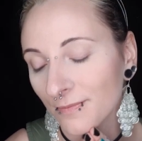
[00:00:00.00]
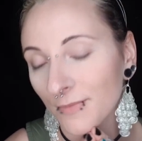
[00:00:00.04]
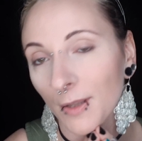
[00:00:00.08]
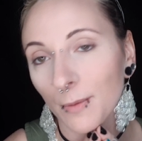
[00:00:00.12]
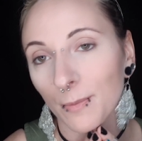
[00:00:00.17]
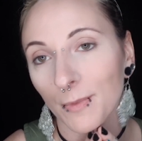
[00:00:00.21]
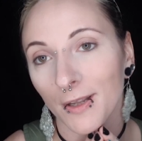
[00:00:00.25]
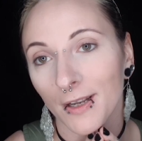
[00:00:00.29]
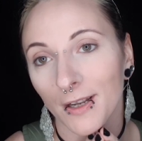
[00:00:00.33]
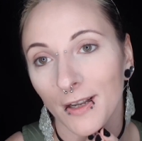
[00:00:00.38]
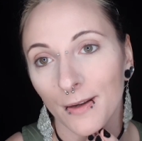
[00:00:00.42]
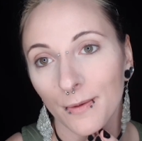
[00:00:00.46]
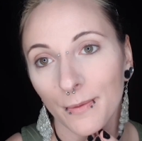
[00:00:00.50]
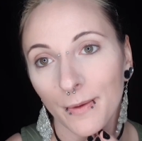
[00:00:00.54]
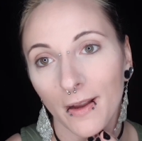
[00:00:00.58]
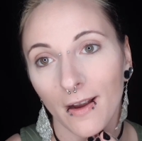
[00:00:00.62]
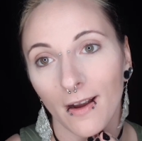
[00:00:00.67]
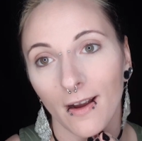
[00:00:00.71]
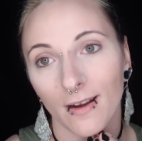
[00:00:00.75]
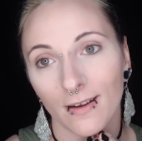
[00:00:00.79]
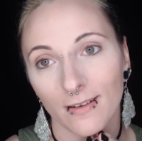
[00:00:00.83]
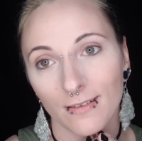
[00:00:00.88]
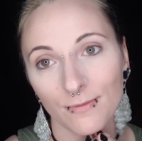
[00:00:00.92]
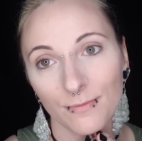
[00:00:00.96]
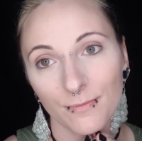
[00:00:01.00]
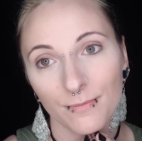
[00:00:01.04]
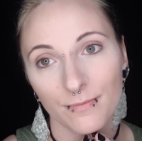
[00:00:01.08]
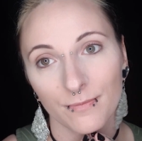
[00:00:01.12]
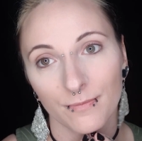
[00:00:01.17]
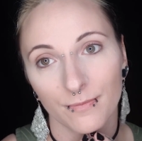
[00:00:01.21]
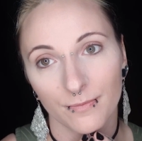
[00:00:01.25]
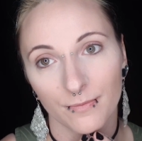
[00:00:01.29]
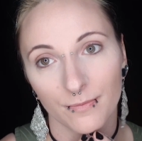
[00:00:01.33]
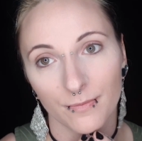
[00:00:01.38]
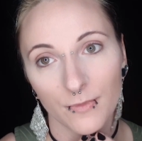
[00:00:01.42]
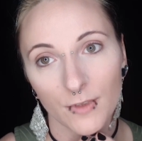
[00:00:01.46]
but here we are.
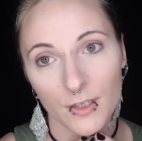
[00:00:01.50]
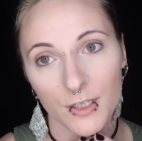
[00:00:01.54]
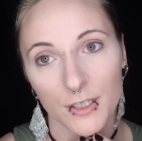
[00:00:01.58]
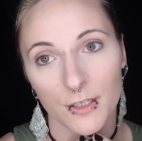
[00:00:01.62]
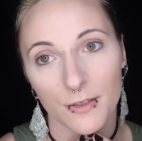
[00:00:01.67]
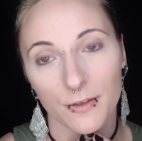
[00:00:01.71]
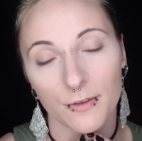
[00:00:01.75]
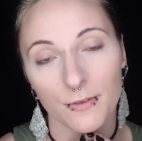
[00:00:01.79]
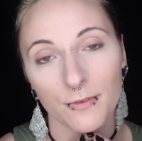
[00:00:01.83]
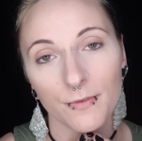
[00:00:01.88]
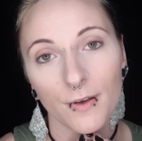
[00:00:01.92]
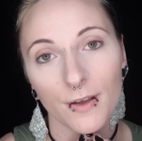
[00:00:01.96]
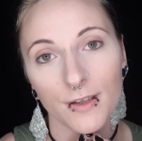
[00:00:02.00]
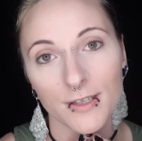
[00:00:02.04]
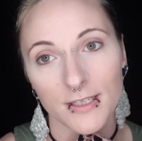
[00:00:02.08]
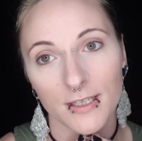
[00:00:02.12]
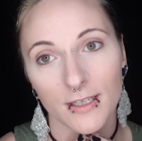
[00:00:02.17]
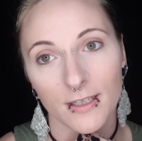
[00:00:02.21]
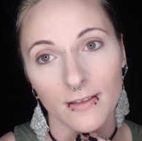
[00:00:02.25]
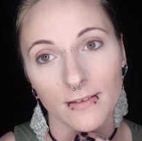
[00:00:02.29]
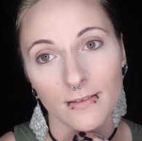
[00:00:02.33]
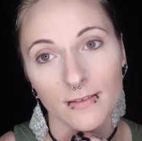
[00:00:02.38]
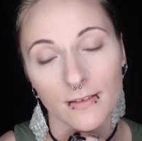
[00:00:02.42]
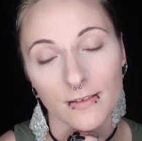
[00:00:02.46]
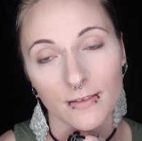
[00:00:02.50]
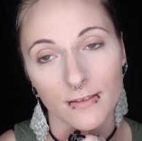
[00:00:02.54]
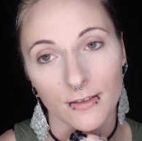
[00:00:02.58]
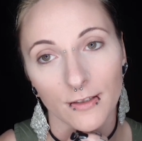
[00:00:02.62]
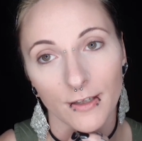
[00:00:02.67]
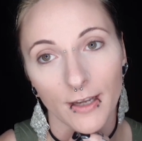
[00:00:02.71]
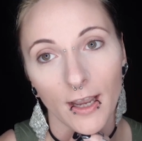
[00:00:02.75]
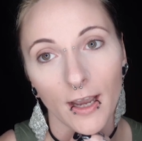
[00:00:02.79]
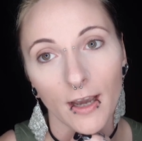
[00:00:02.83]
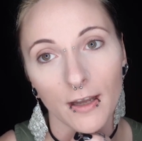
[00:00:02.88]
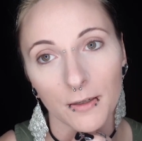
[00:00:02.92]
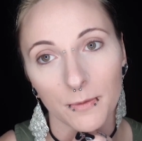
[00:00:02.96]
So they're fuzzy and they're
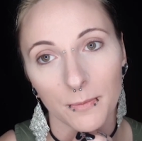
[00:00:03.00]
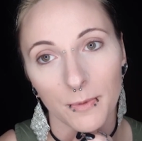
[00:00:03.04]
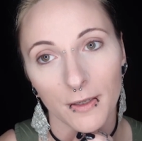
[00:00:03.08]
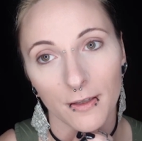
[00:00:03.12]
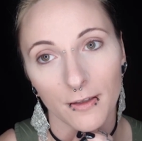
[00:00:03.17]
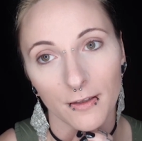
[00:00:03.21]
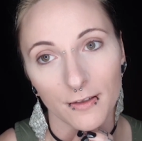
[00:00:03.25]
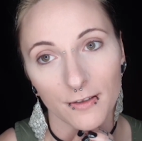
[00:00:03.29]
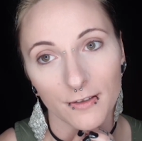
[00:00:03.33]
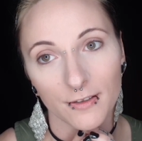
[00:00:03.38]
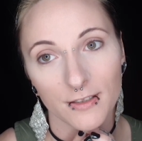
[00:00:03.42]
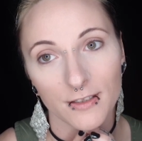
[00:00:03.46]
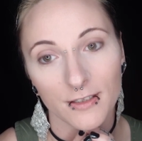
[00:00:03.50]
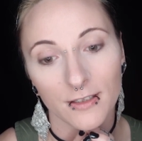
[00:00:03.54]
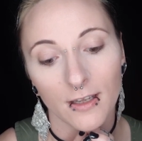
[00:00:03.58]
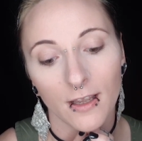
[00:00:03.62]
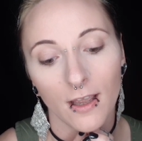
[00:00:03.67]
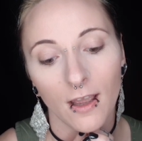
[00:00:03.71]
caterpillars,